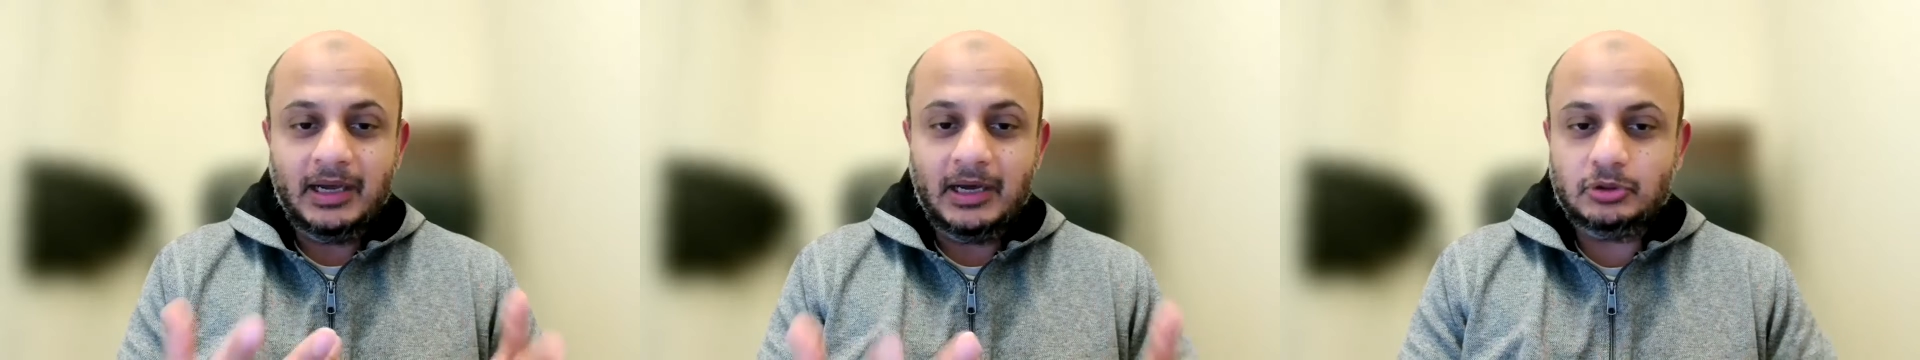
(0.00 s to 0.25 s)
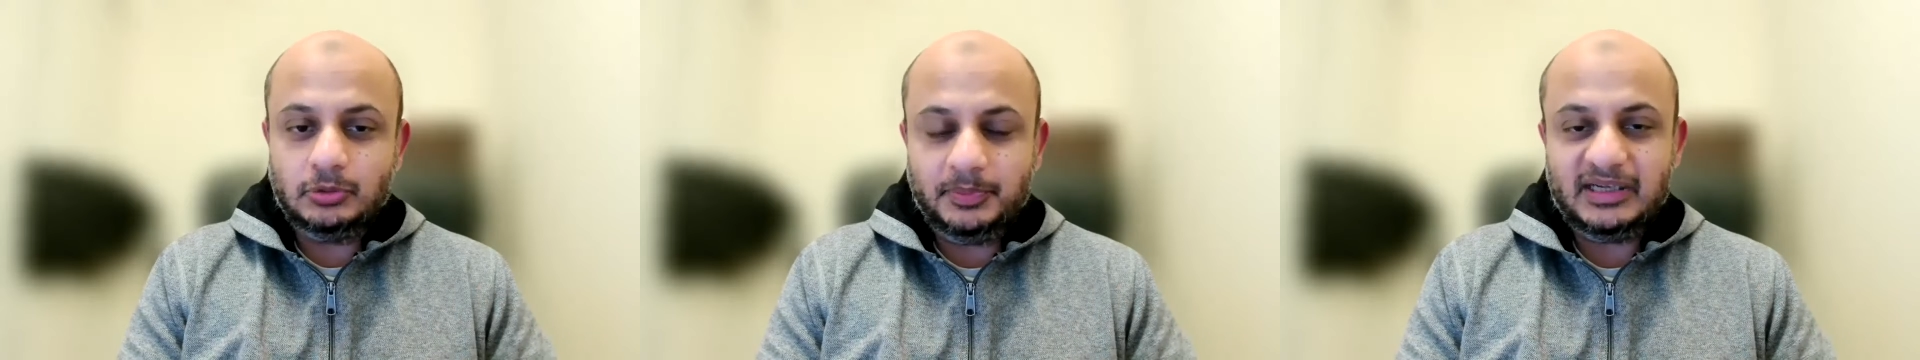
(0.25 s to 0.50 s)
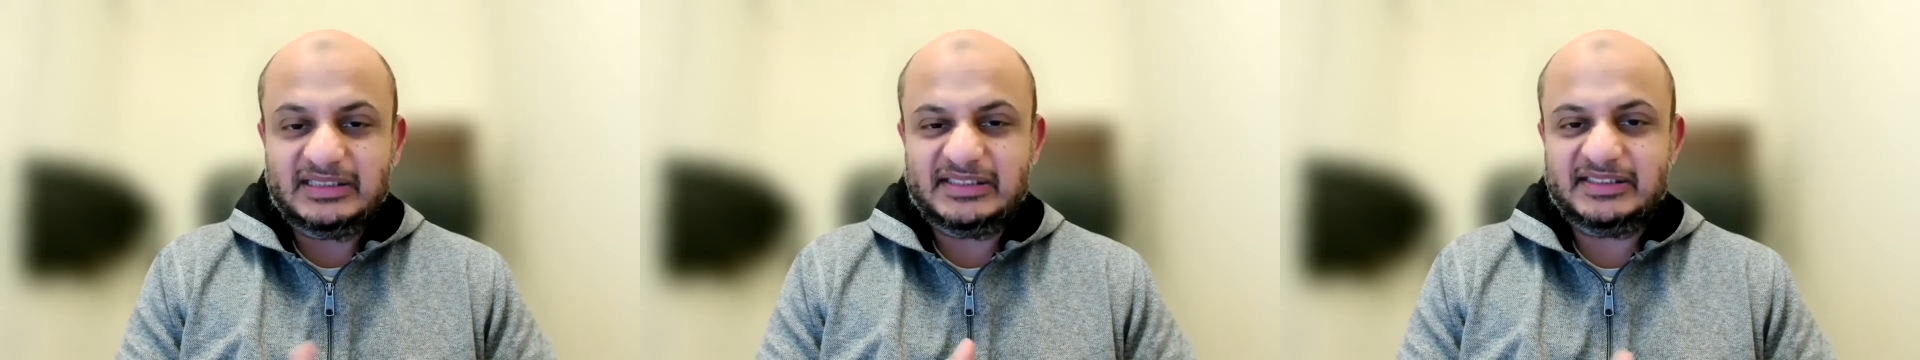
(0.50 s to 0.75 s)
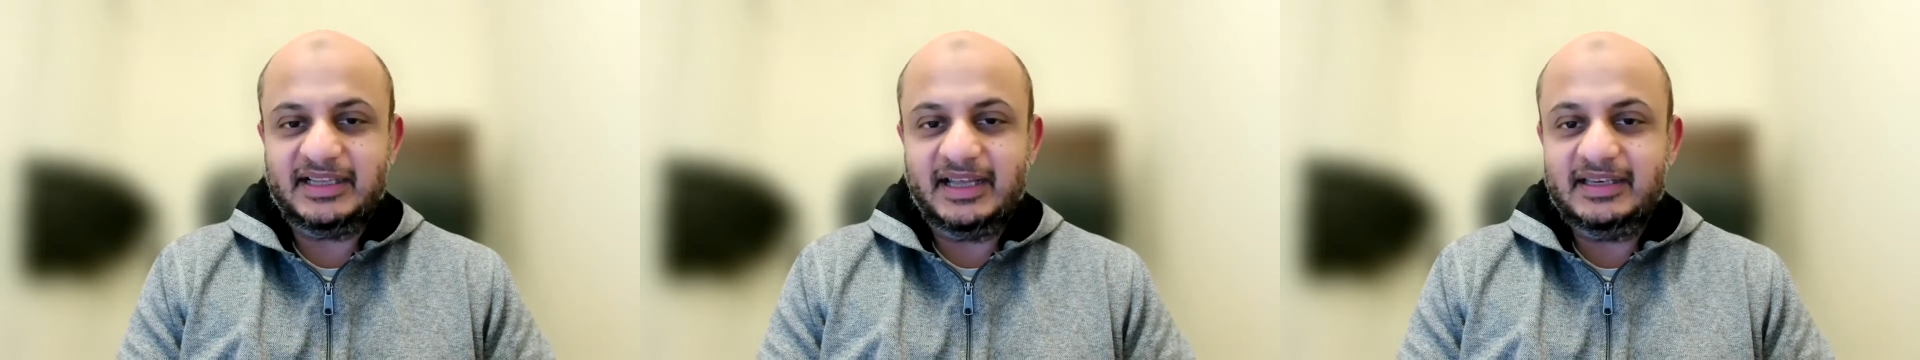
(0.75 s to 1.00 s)
how to
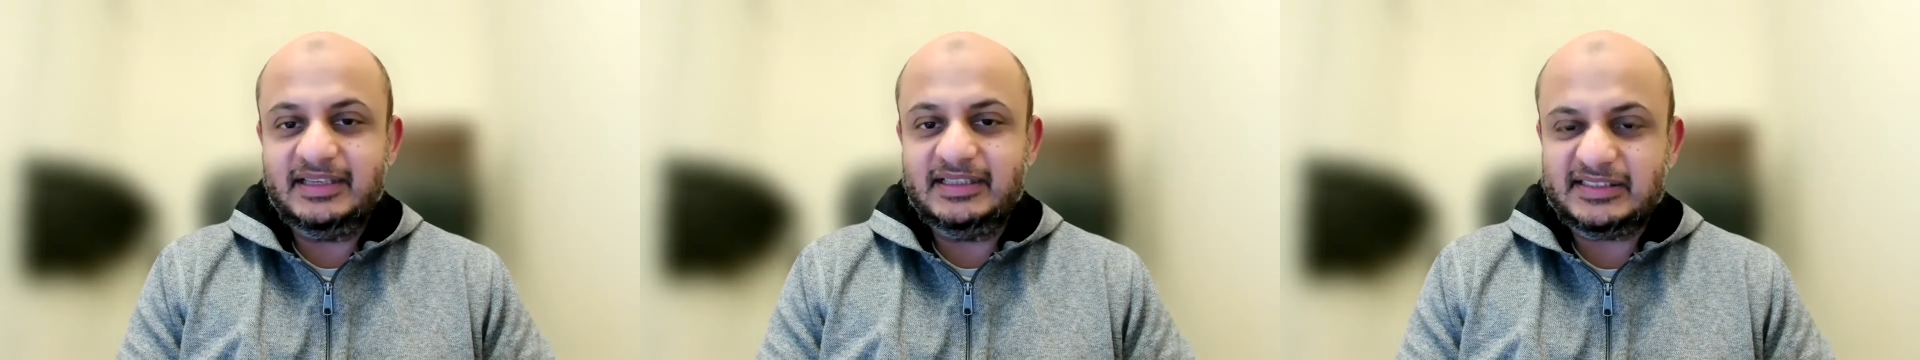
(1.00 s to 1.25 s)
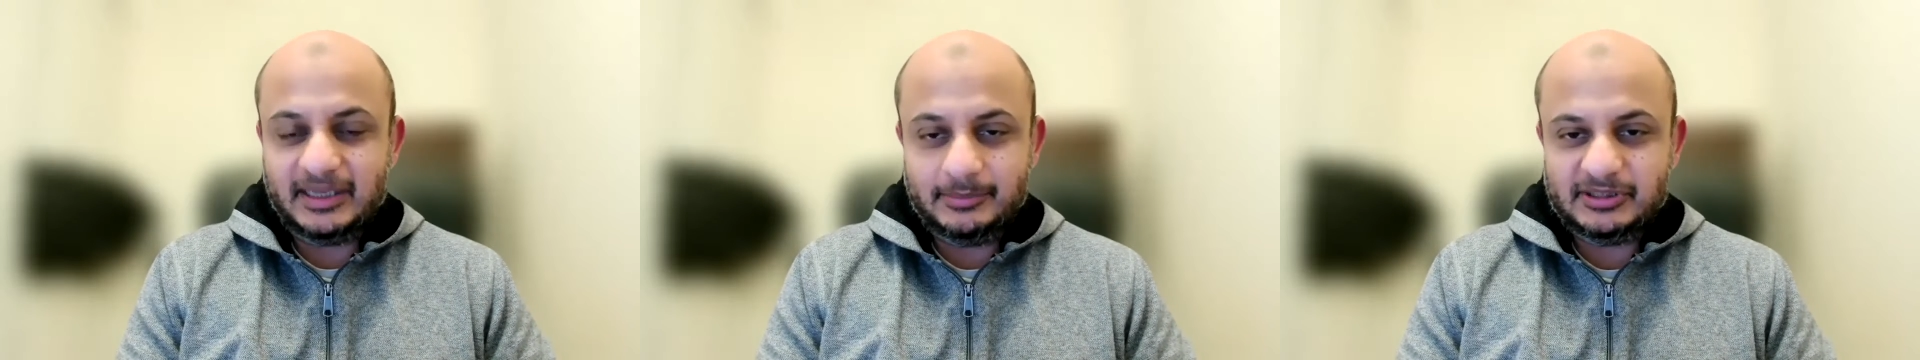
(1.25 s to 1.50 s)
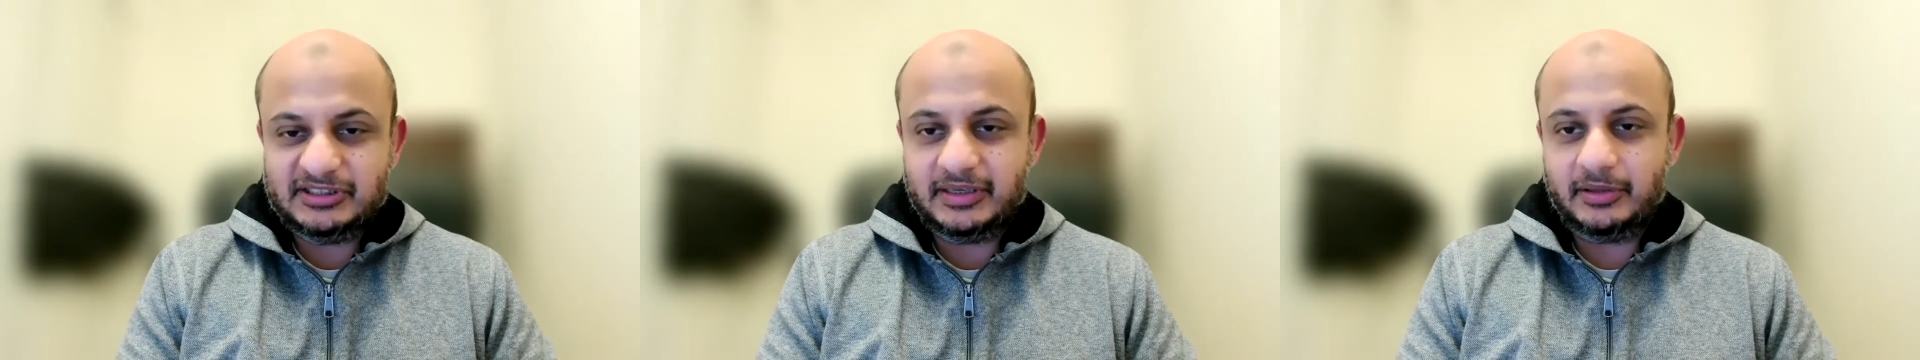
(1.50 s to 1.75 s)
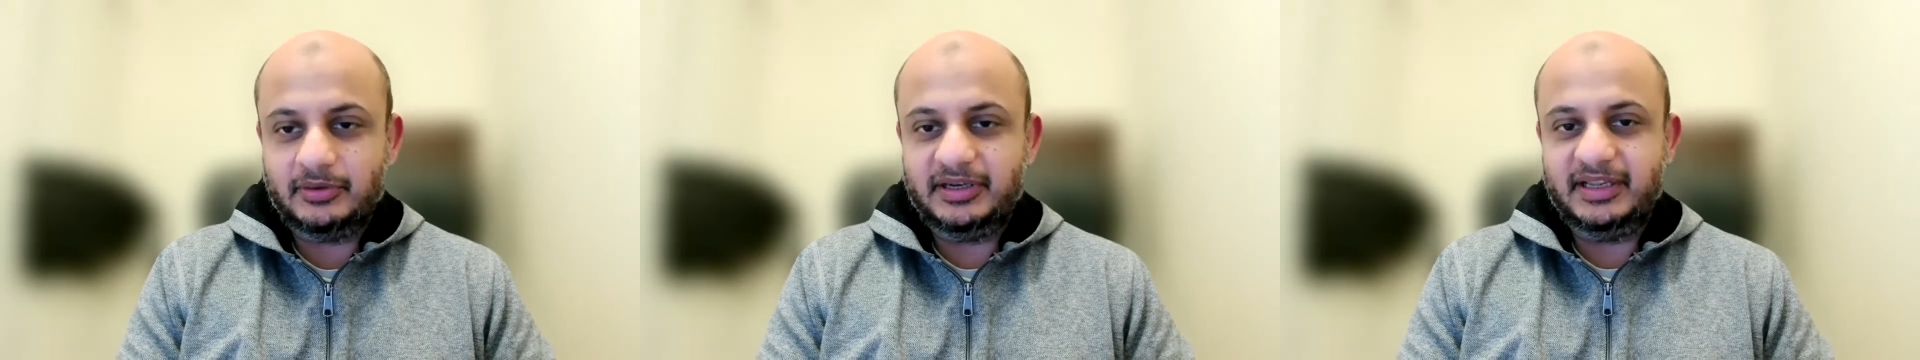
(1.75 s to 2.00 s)
pass any
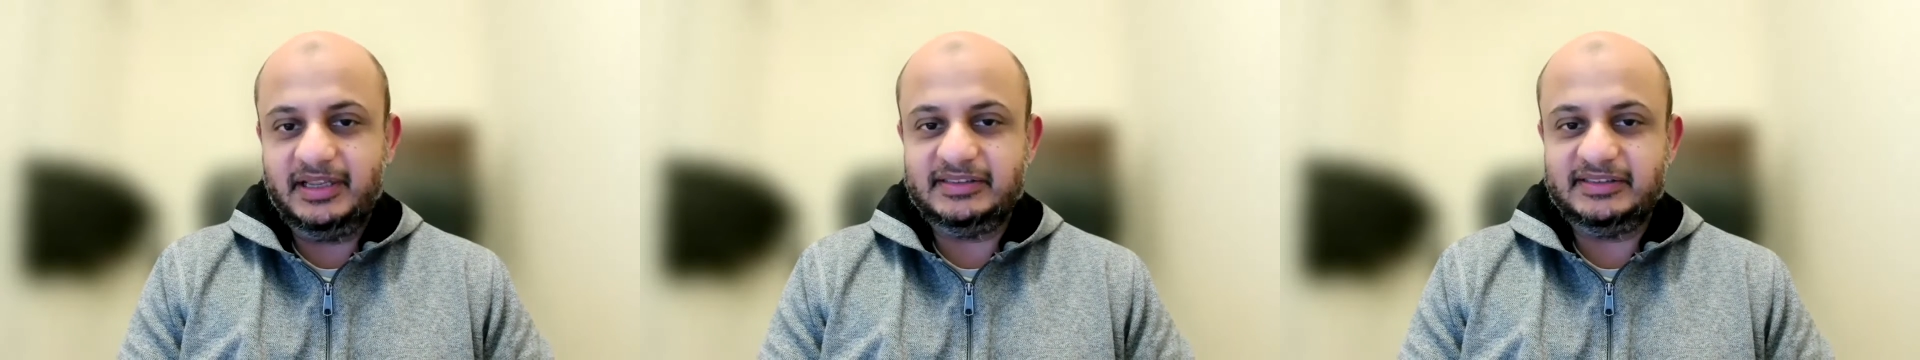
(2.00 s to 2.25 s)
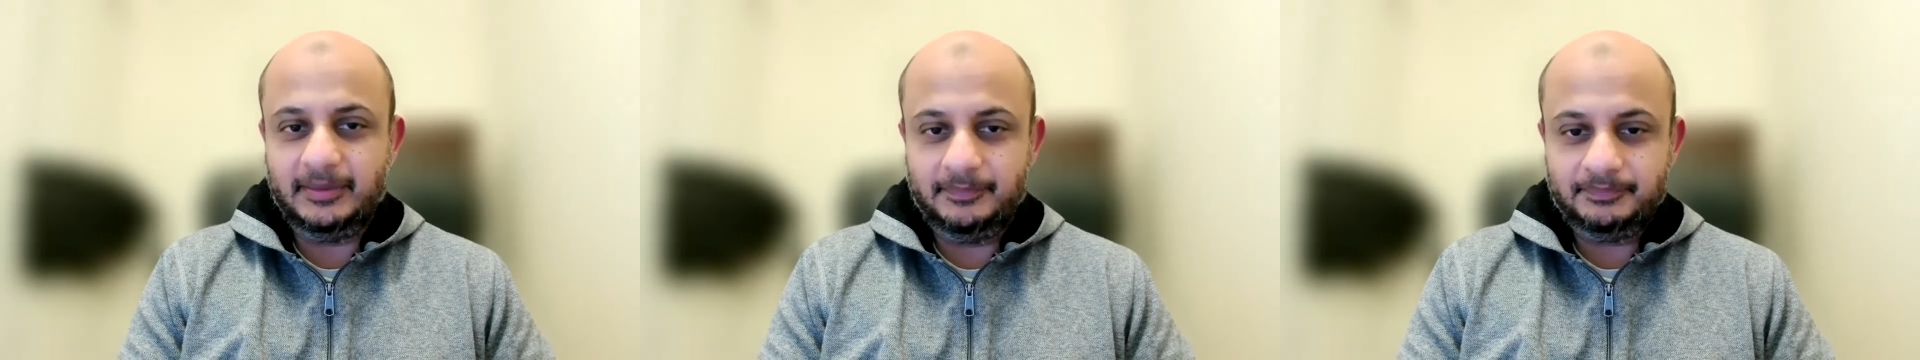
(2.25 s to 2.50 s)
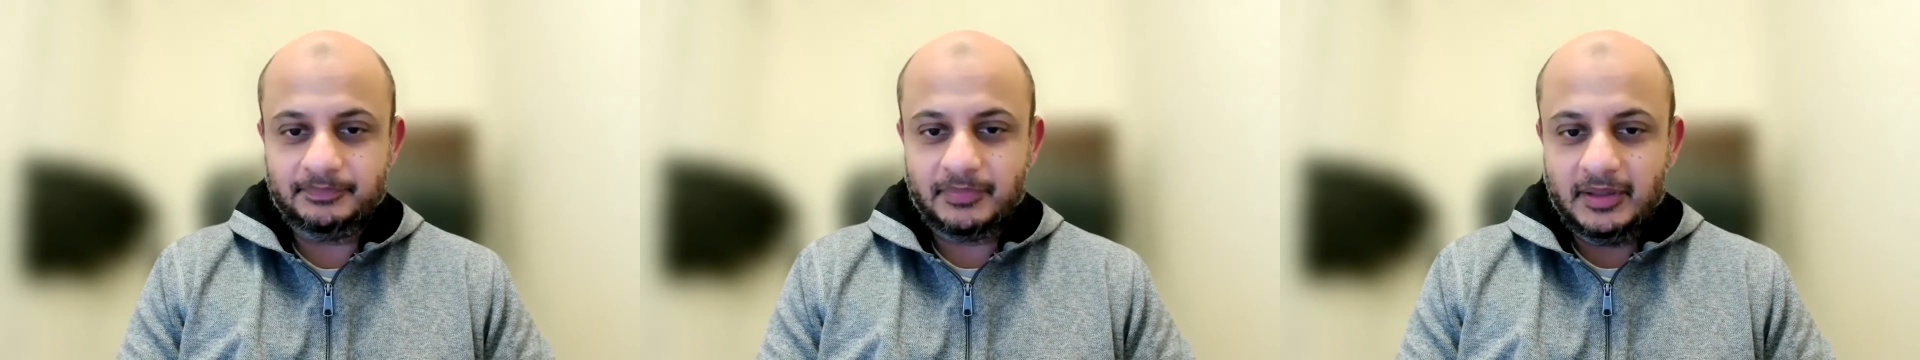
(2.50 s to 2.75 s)
cybersecurity exam.